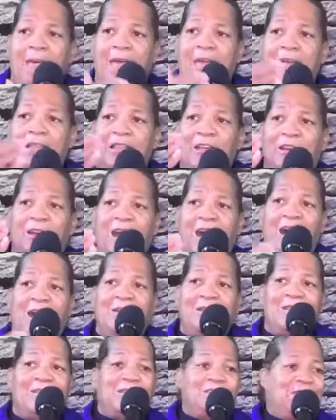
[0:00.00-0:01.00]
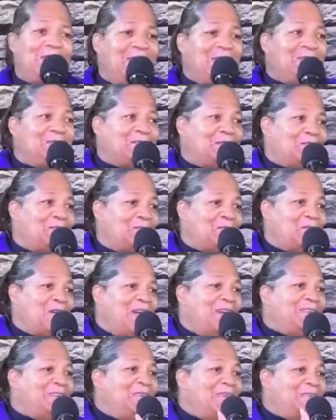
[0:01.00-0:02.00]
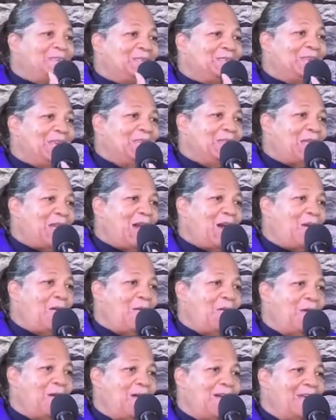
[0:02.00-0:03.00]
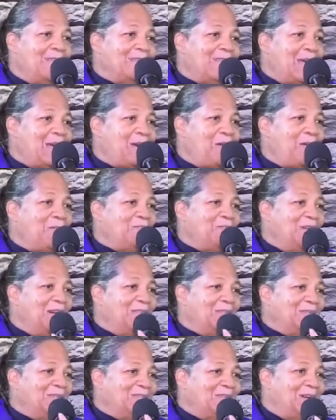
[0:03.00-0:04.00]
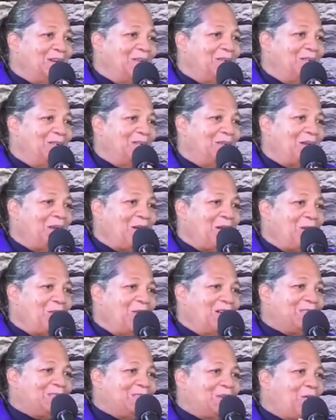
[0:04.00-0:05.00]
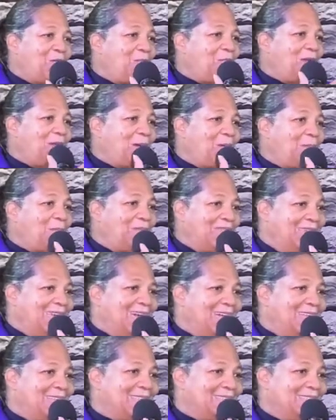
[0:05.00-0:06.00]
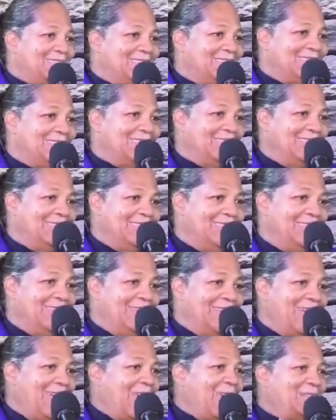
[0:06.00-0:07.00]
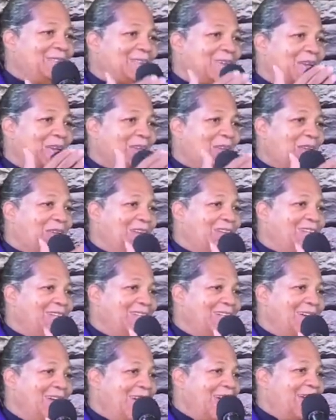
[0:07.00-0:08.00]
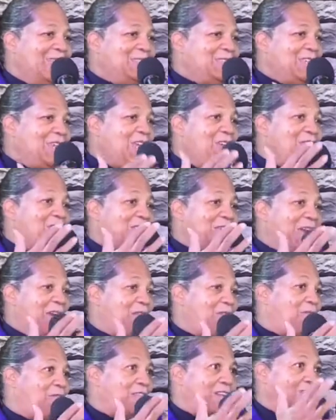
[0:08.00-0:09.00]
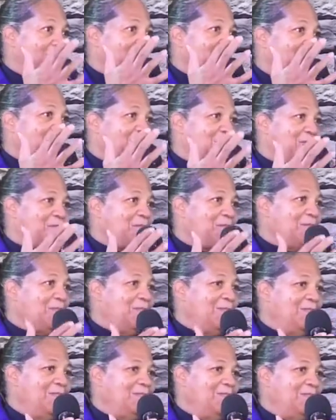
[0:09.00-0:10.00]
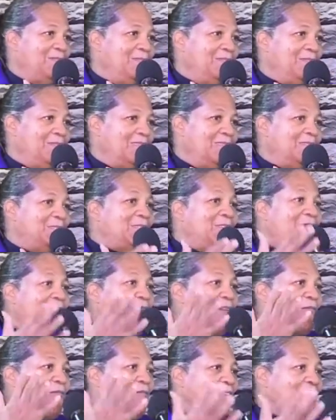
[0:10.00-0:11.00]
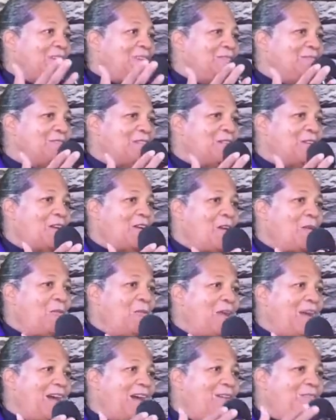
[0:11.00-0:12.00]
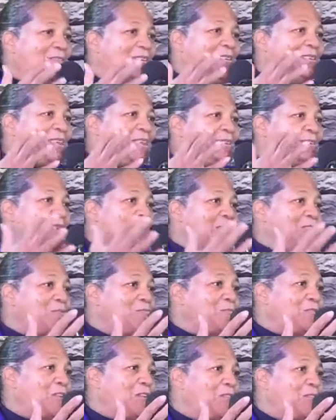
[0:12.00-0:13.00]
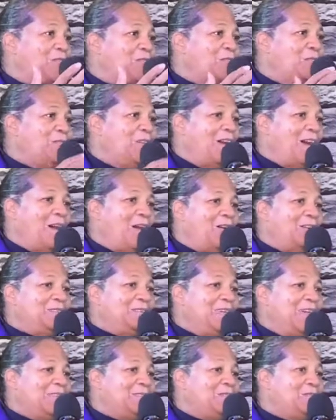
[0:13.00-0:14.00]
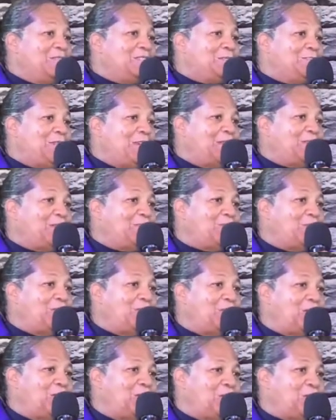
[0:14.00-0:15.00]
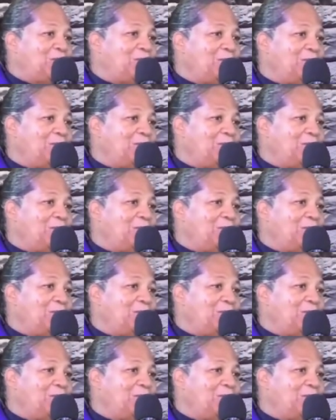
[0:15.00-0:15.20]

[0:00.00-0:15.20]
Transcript: And the God that she served, she seen how that her mother-in-law was so well blessed and taken care of. And she even had favor. She had favor. Where well, she sent a word, all she had to do was speak the word.